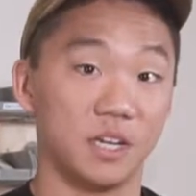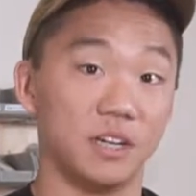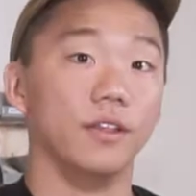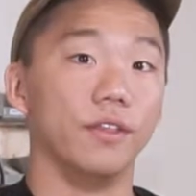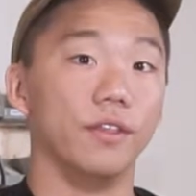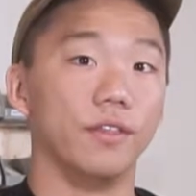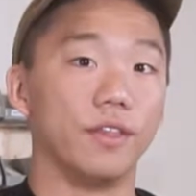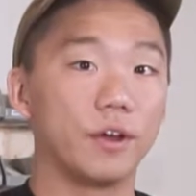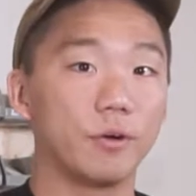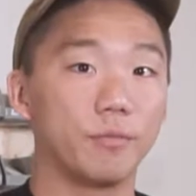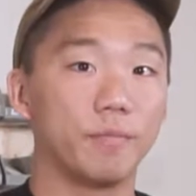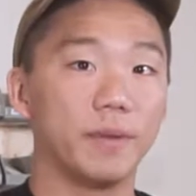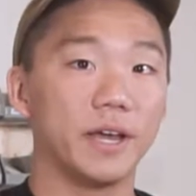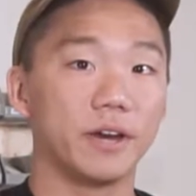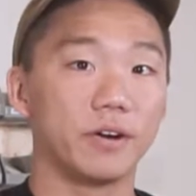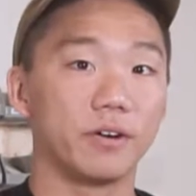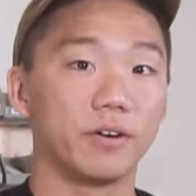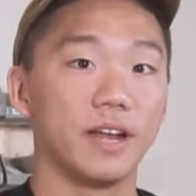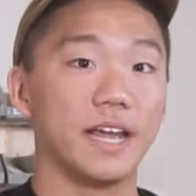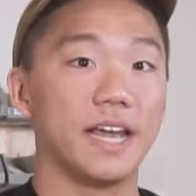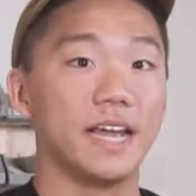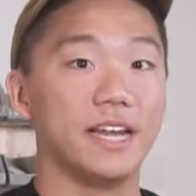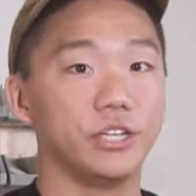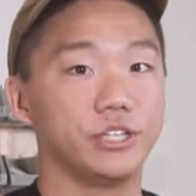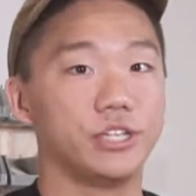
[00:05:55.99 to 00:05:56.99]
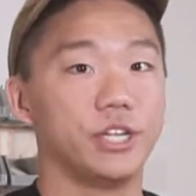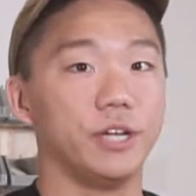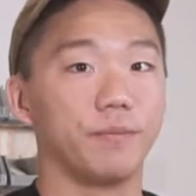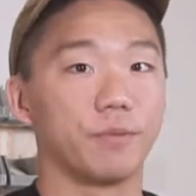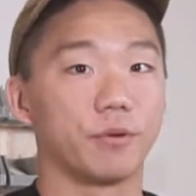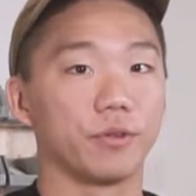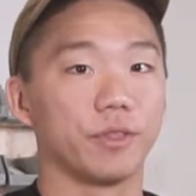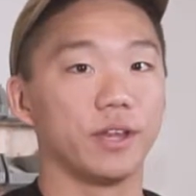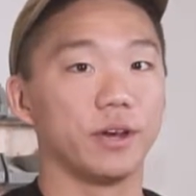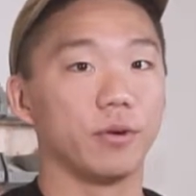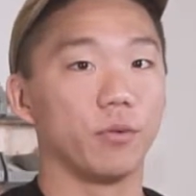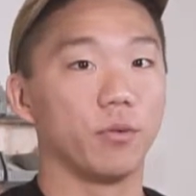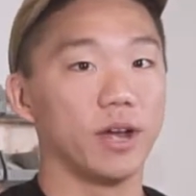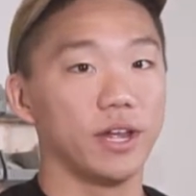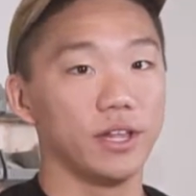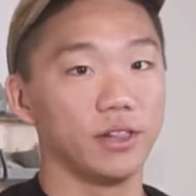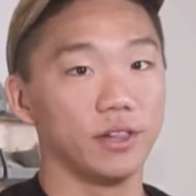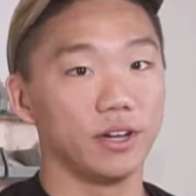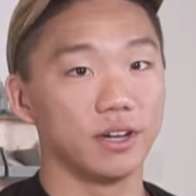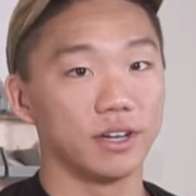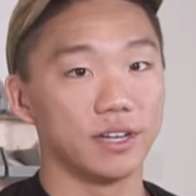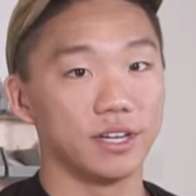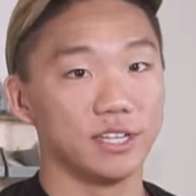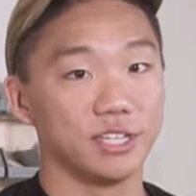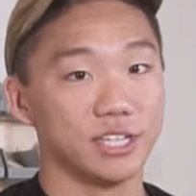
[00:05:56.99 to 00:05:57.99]
They're better and cheaper than away
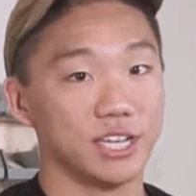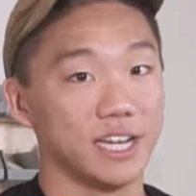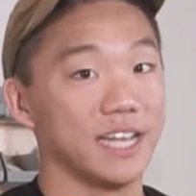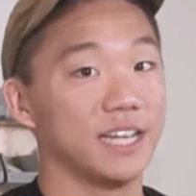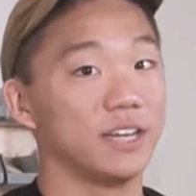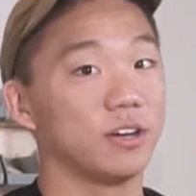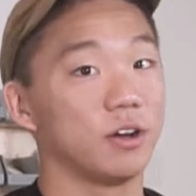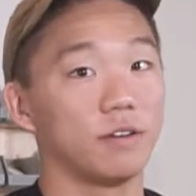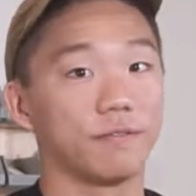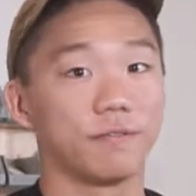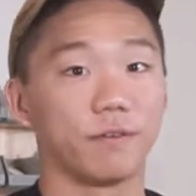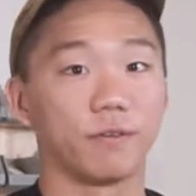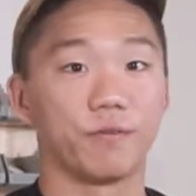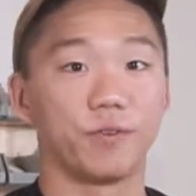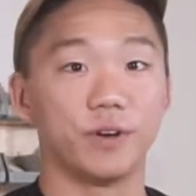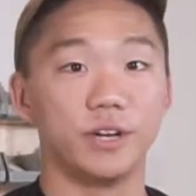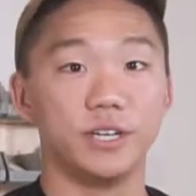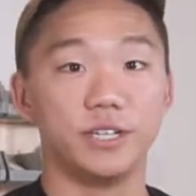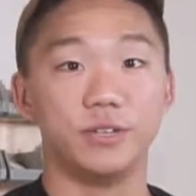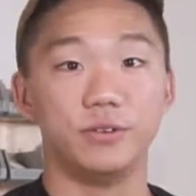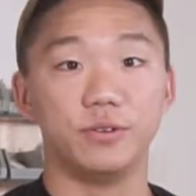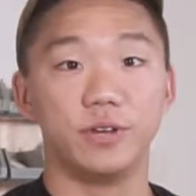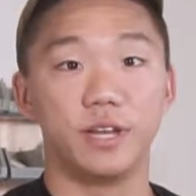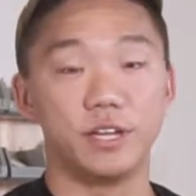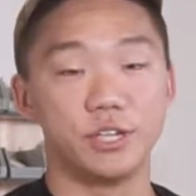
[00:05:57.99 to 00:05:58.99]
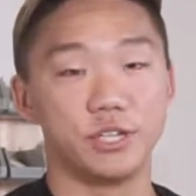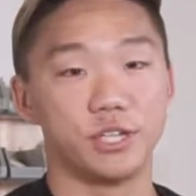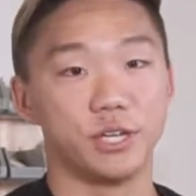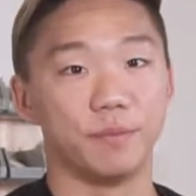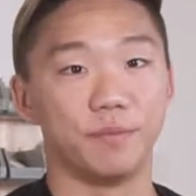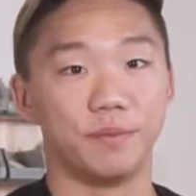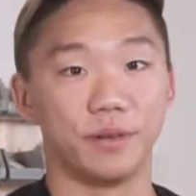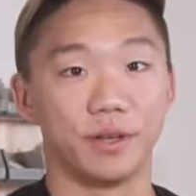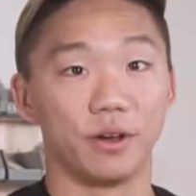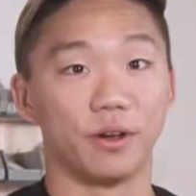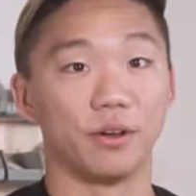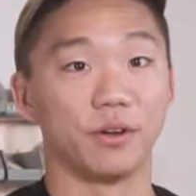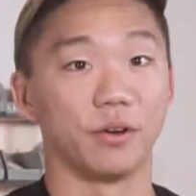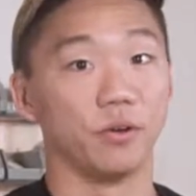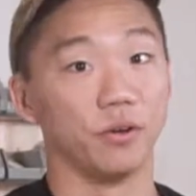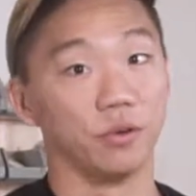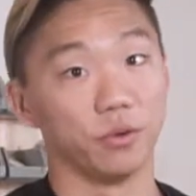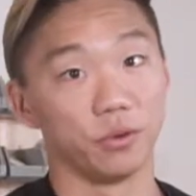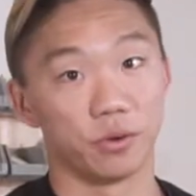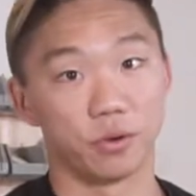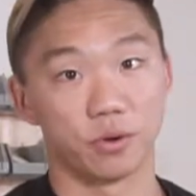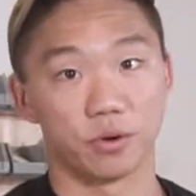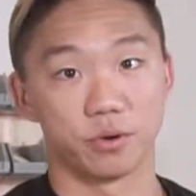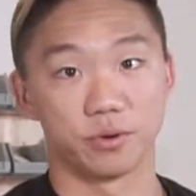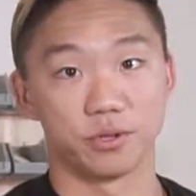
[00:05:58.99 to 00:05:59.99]
luggage and offer free 2-day shipping on all
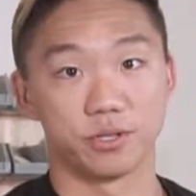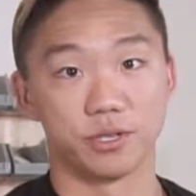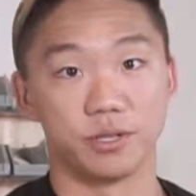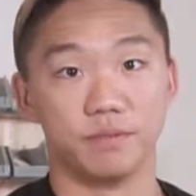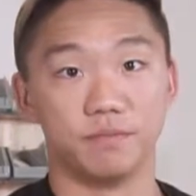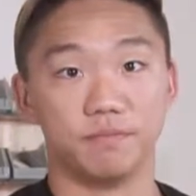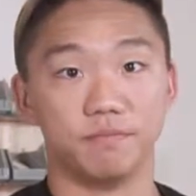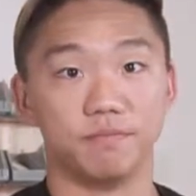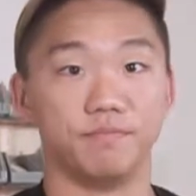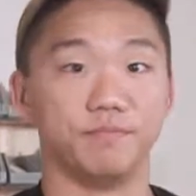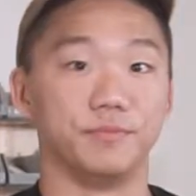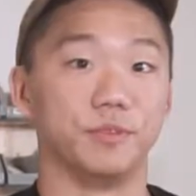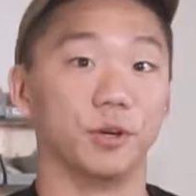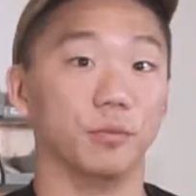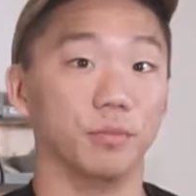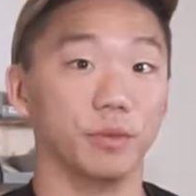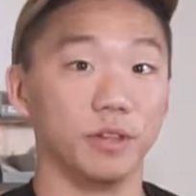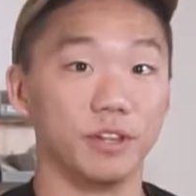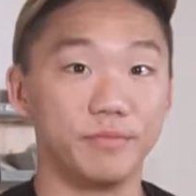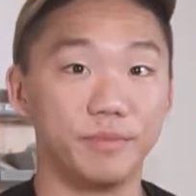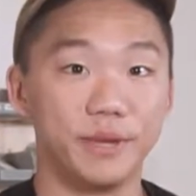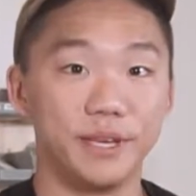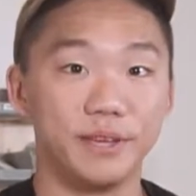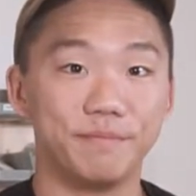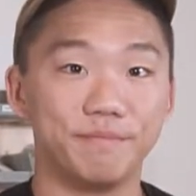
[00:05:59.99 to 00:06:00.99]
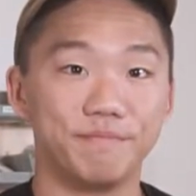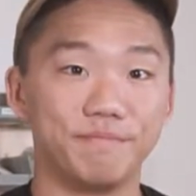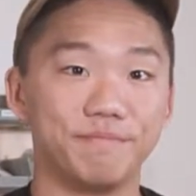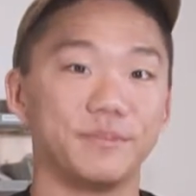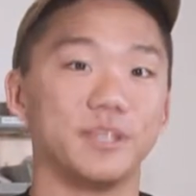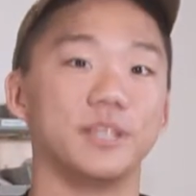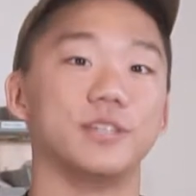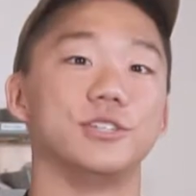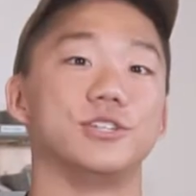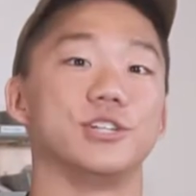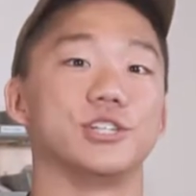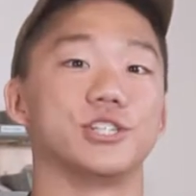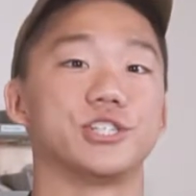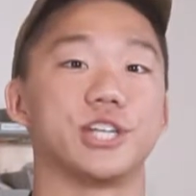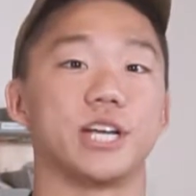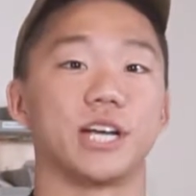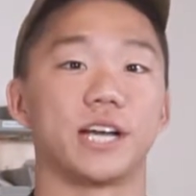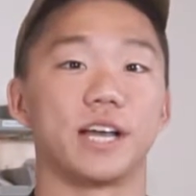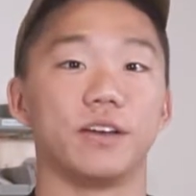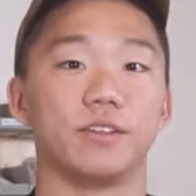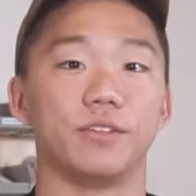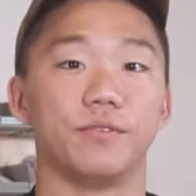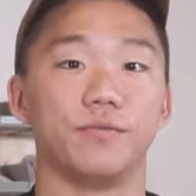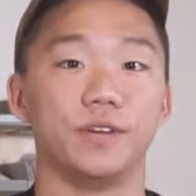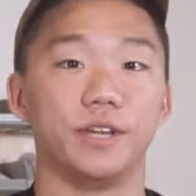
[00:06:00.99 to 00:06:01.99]
orders. Don't believe me? Just check
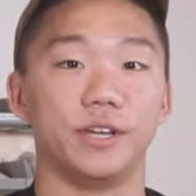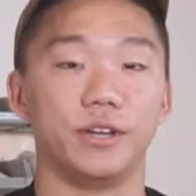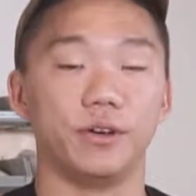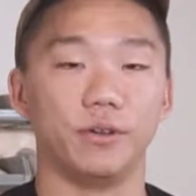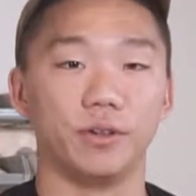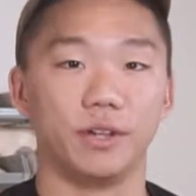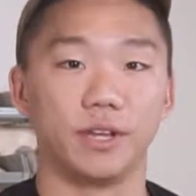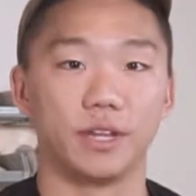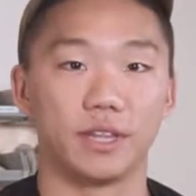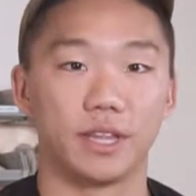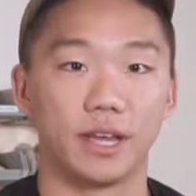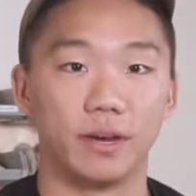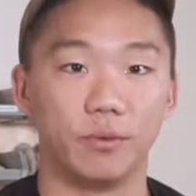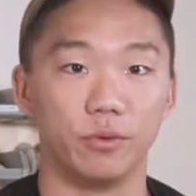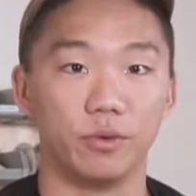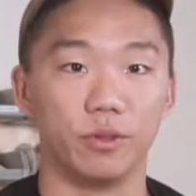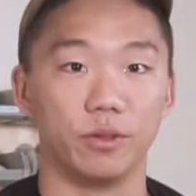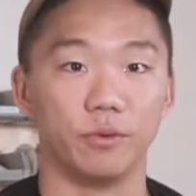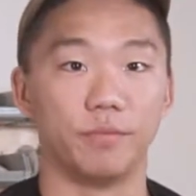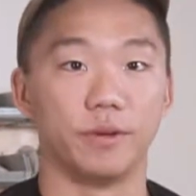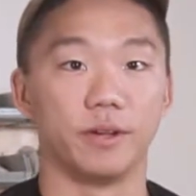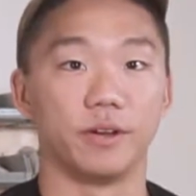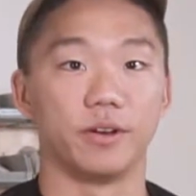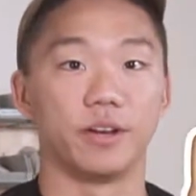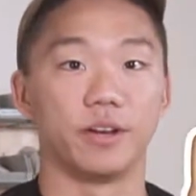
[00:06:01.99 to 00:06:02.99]
out the video link that will appear